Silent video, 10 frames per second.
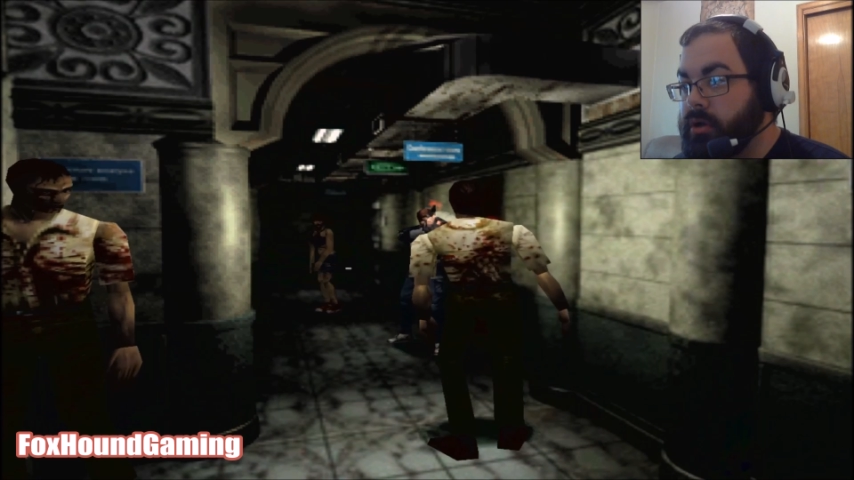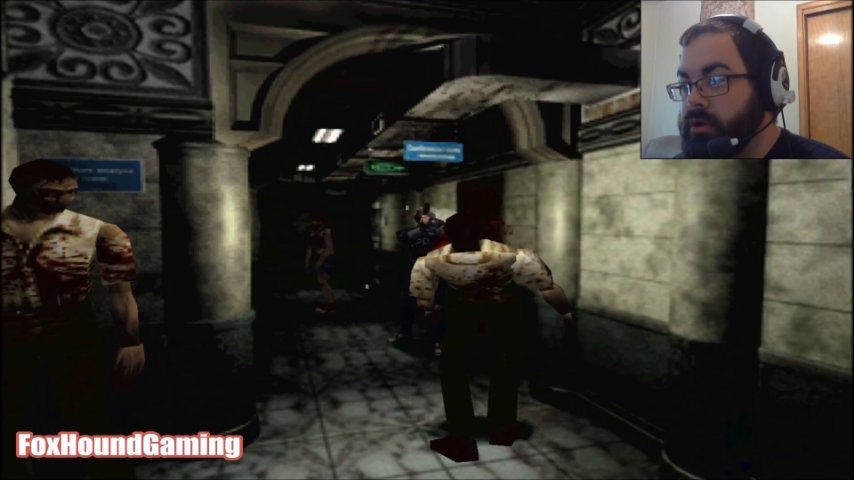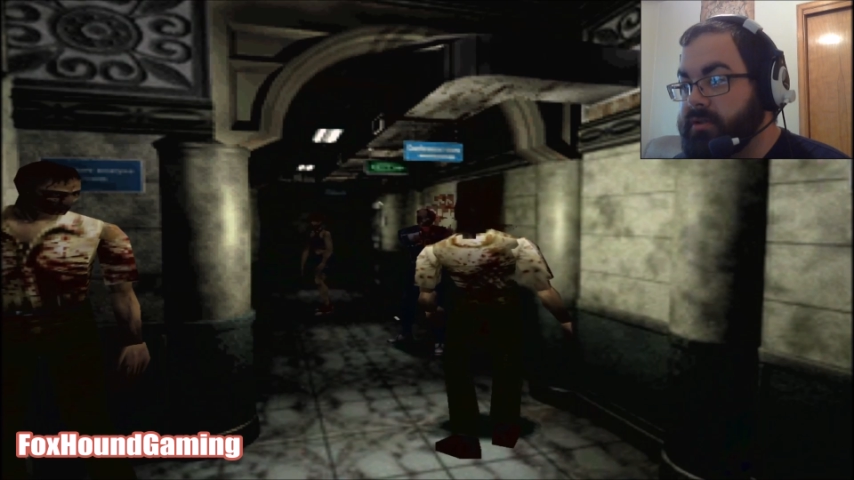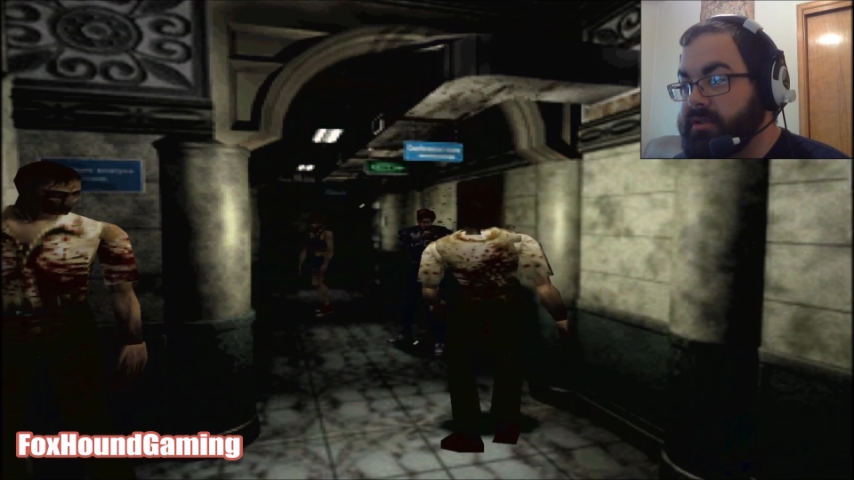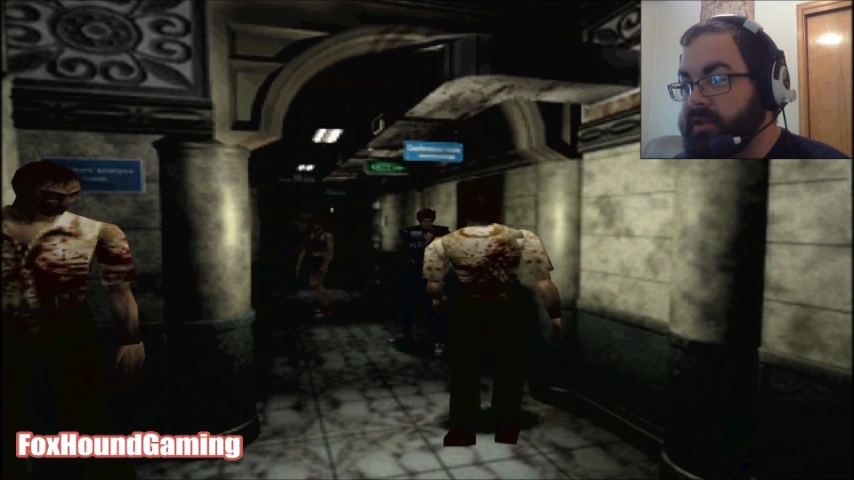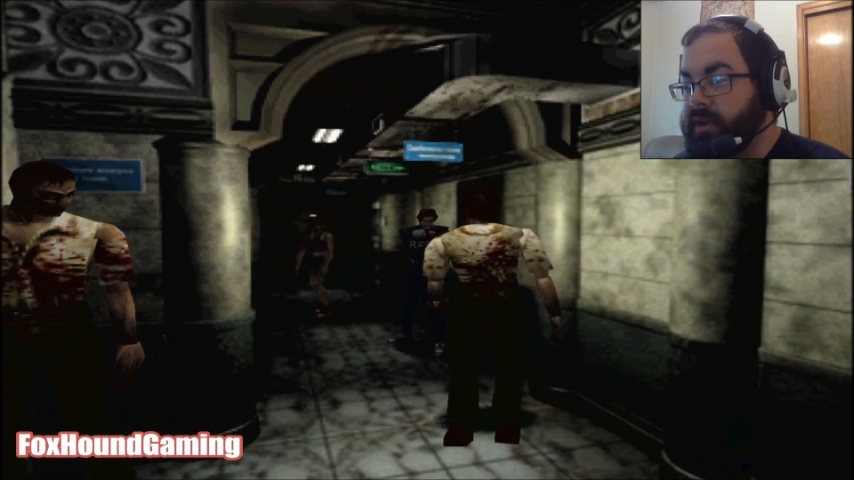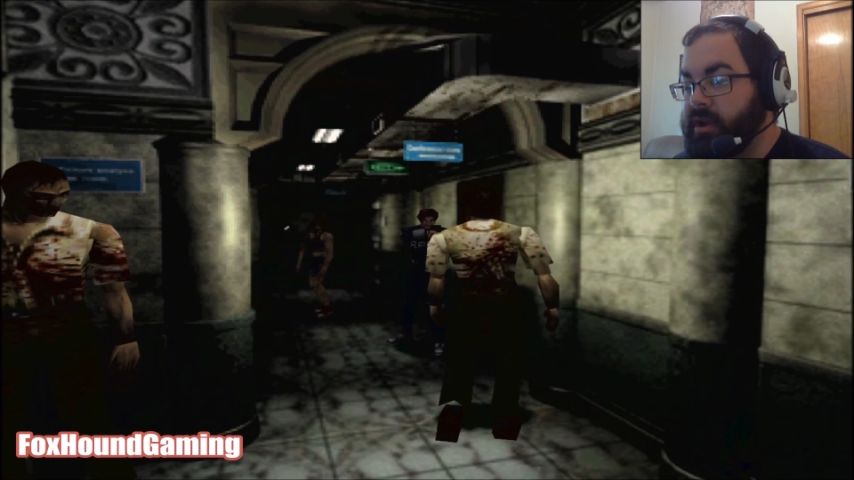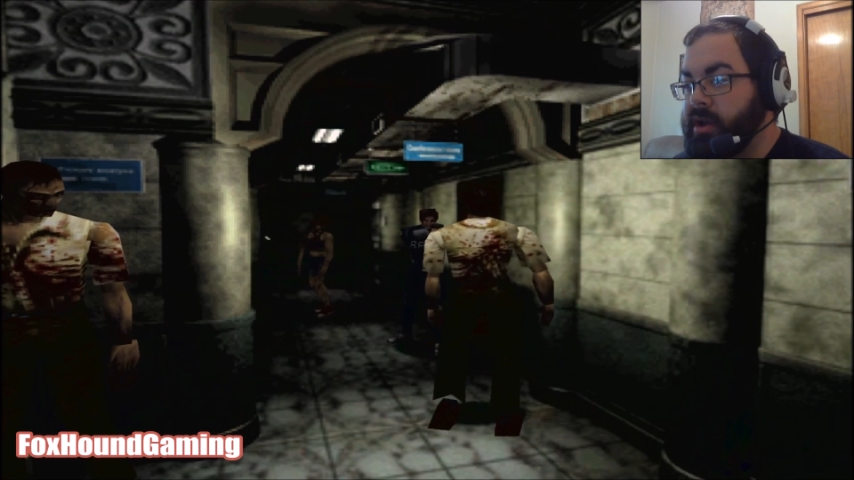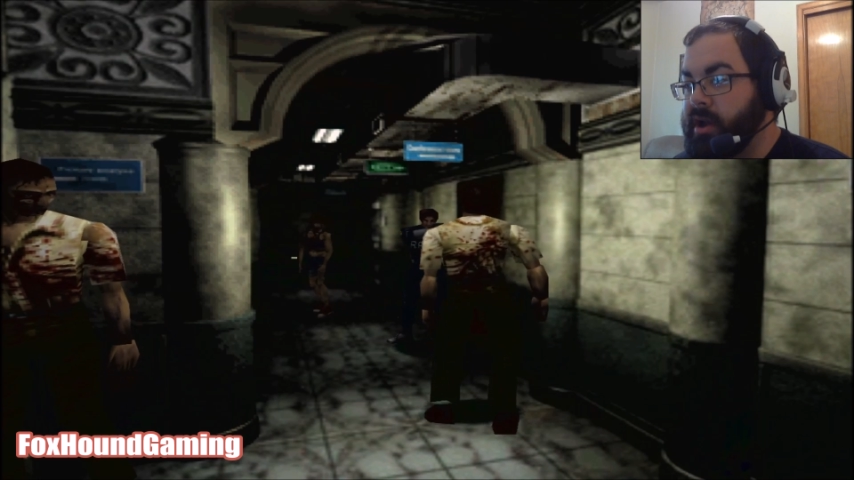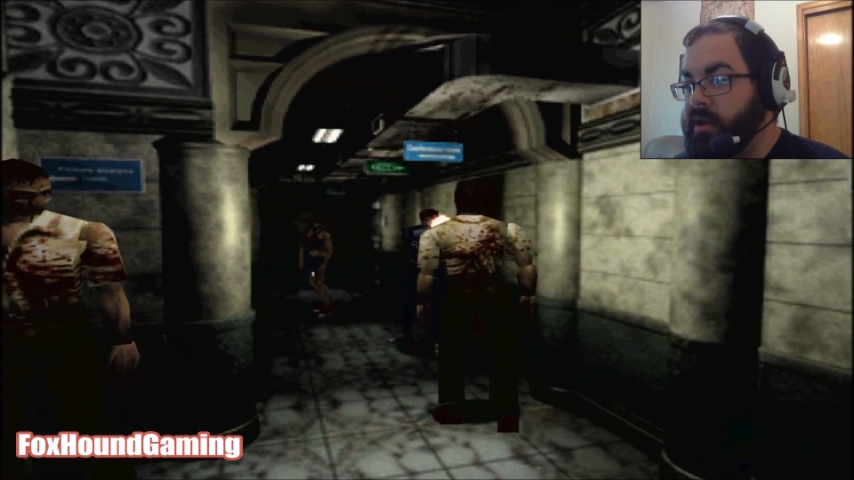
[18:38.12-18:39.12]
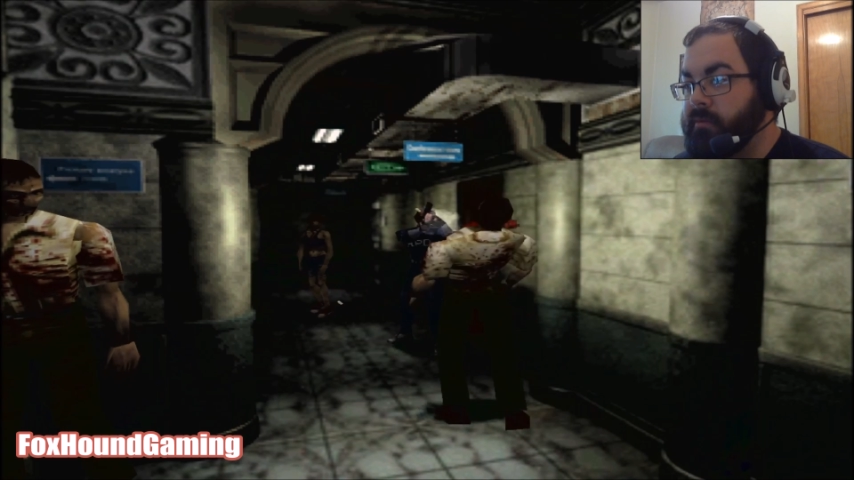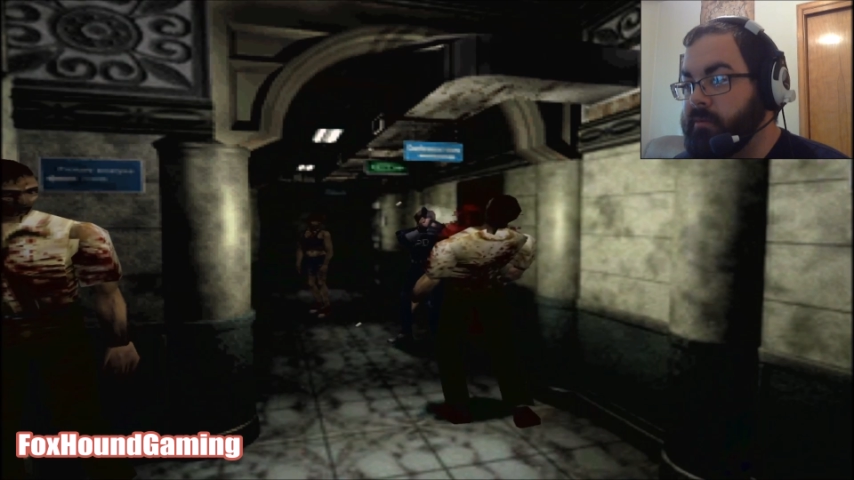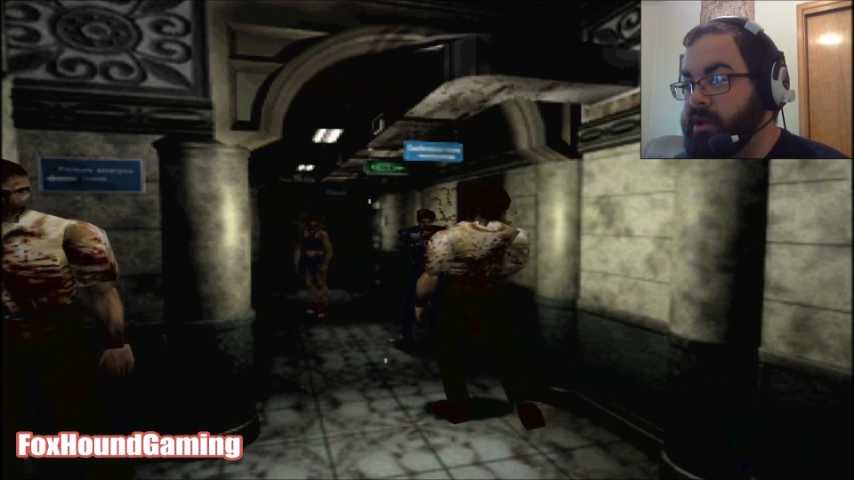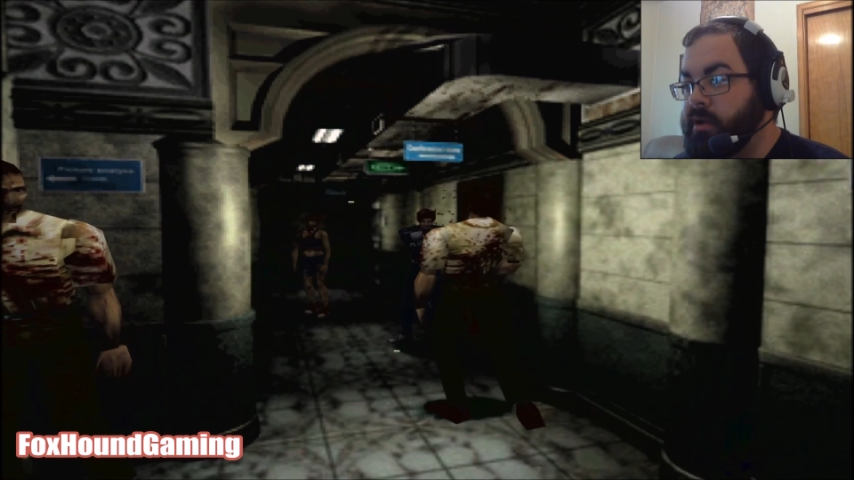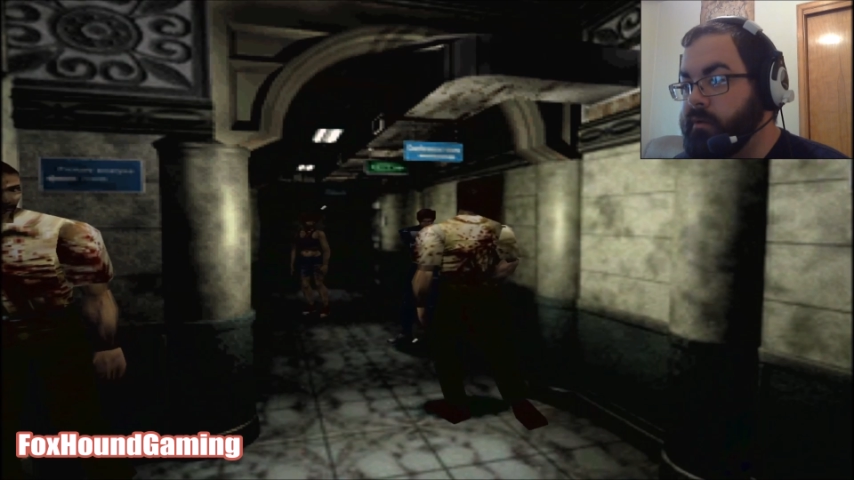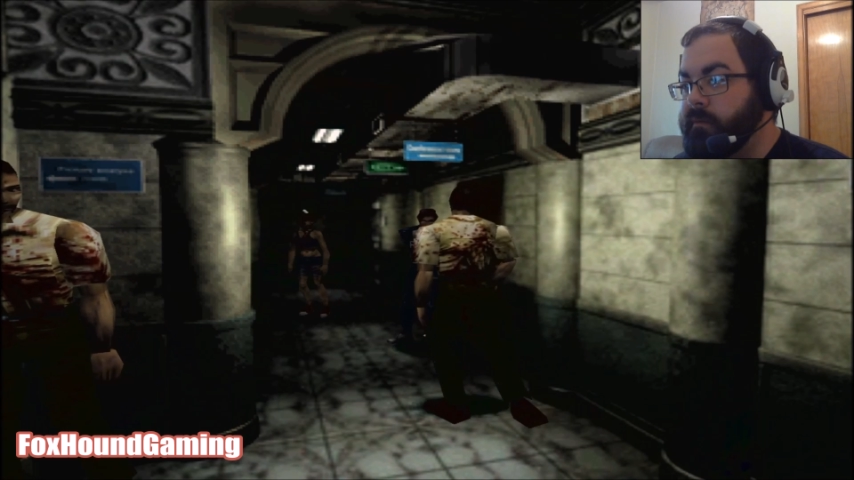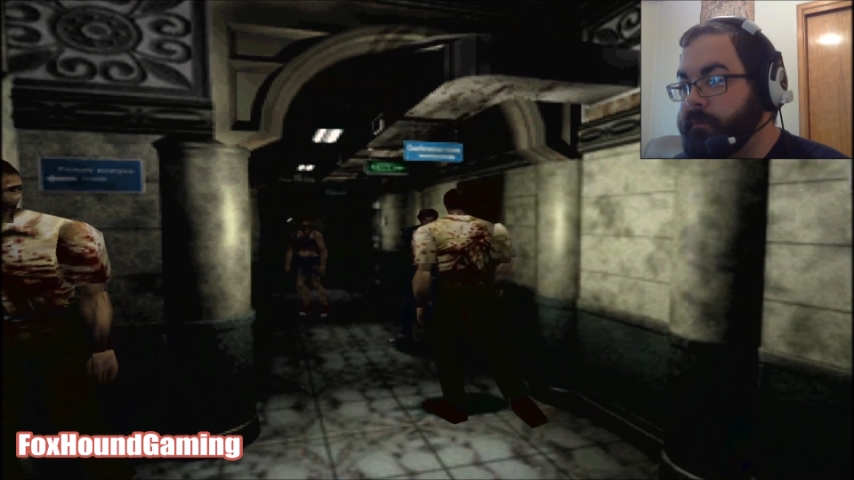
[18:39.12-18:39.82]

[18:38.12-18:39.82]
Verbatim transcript: Let's see if I can knock him down,